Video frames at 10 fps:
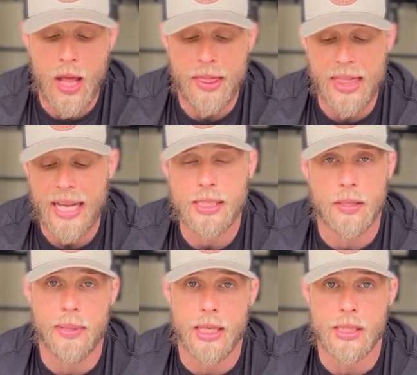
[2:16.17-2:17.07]
That's the
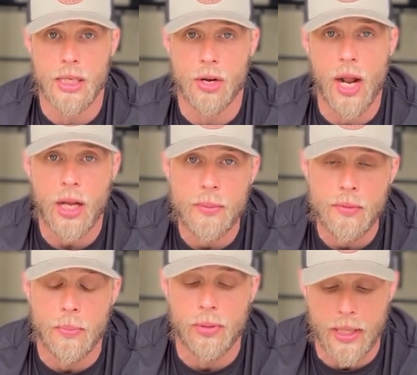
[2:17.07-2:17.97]
biggest thing. You're not going to be
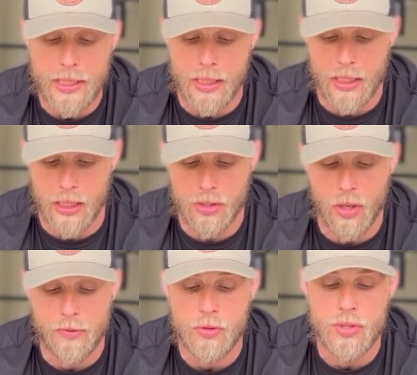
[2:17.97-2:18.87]
replacing these.
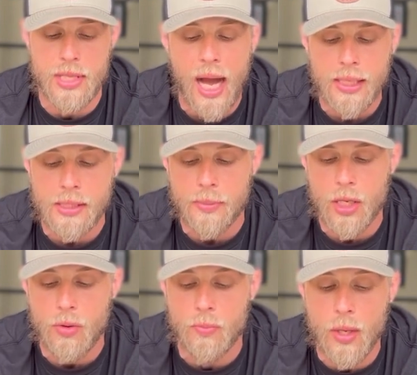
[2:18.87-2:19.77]
So if you're not
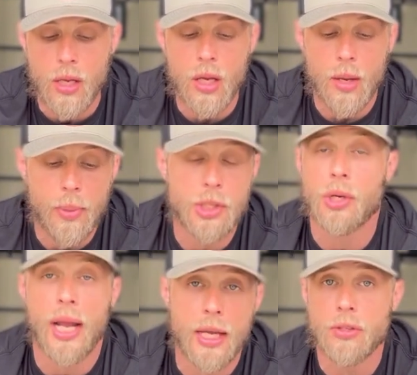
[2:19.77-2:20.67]
somebody who puts
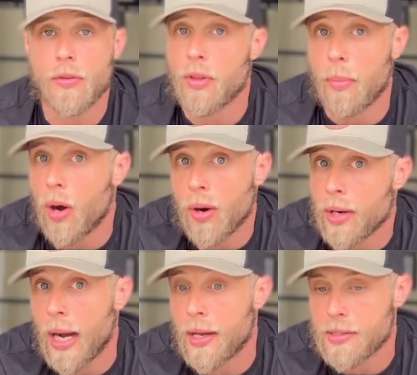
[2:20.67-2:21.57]
your hands over the bar
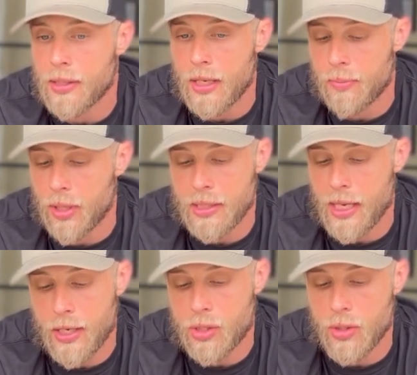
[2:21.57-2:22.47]
constantly and putting
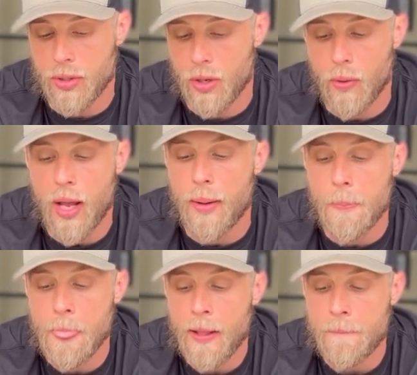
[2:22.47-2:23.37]
tension on the grip,
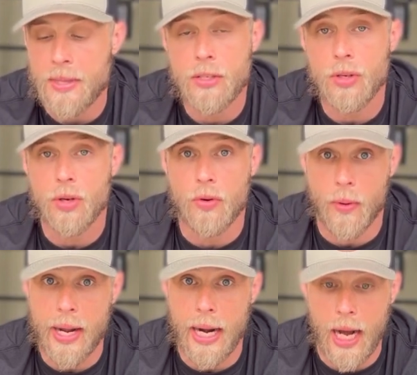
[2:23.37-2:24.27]
these are a
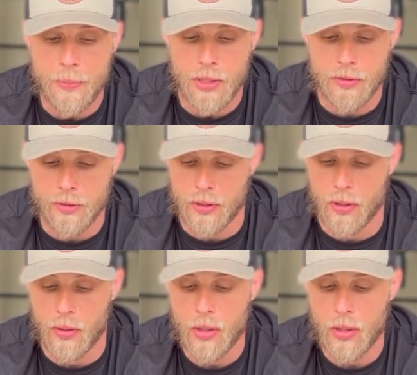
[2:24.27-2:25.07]
great option for you